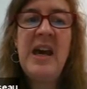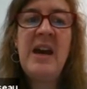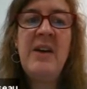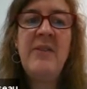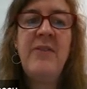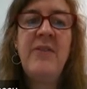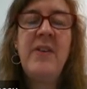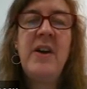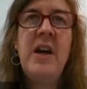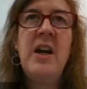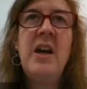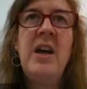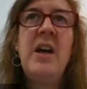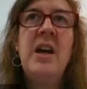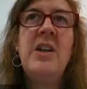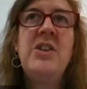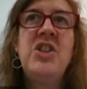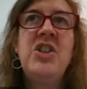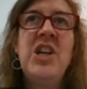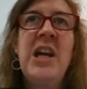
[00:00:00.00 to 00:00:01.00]
have
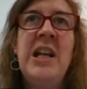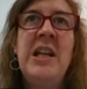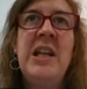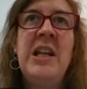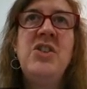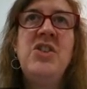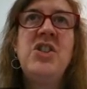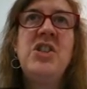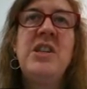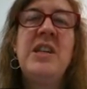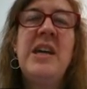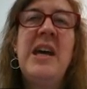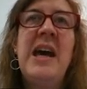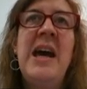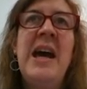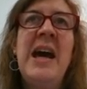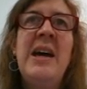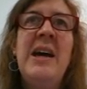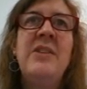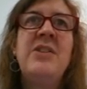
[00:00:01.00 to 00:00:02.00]
a challenge to
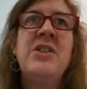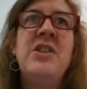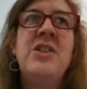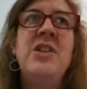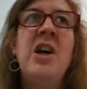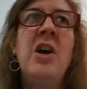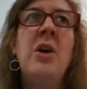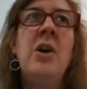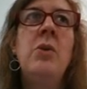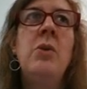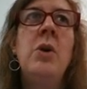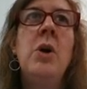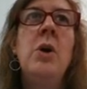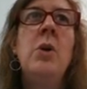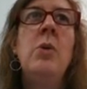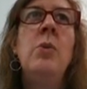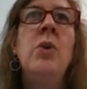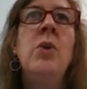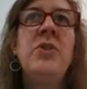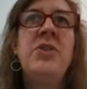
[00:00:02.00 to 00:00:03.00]
know
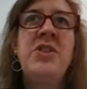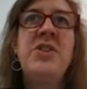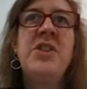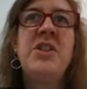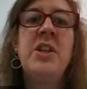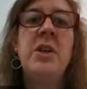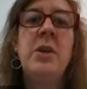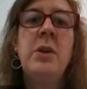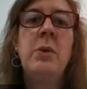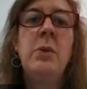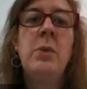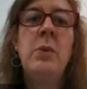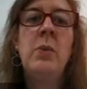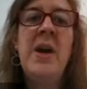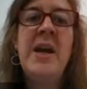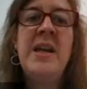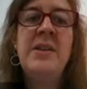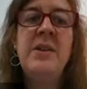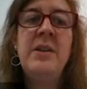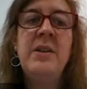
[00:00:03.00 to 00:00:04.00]
what to do
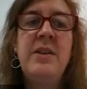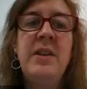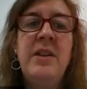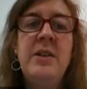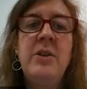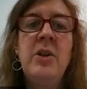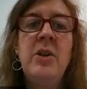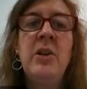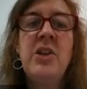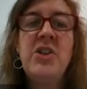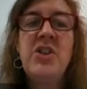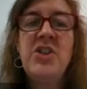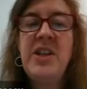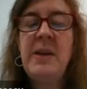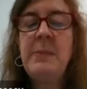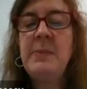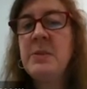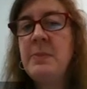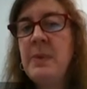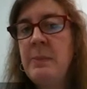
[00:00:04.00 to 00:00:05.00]
when the knowledge
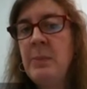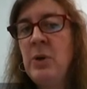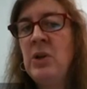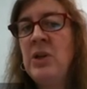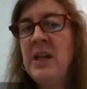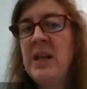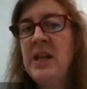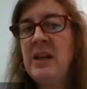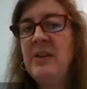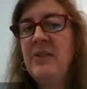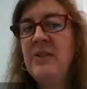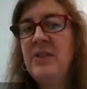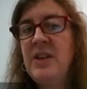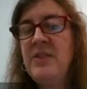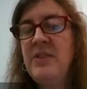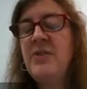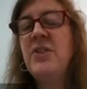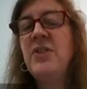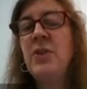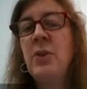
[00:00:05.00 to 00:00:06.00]
seems to be pulling,
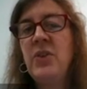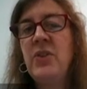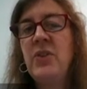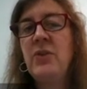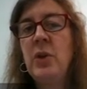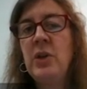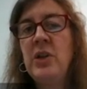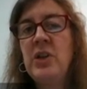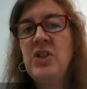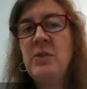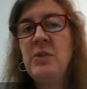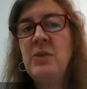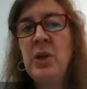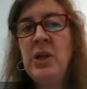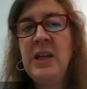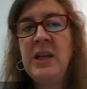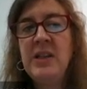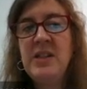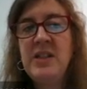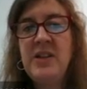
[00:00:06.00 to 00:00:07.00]
different sorts of knowledge are
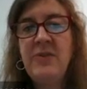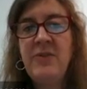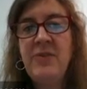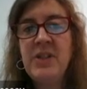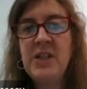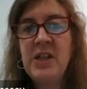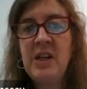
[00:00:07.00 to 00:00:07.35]
pulling in different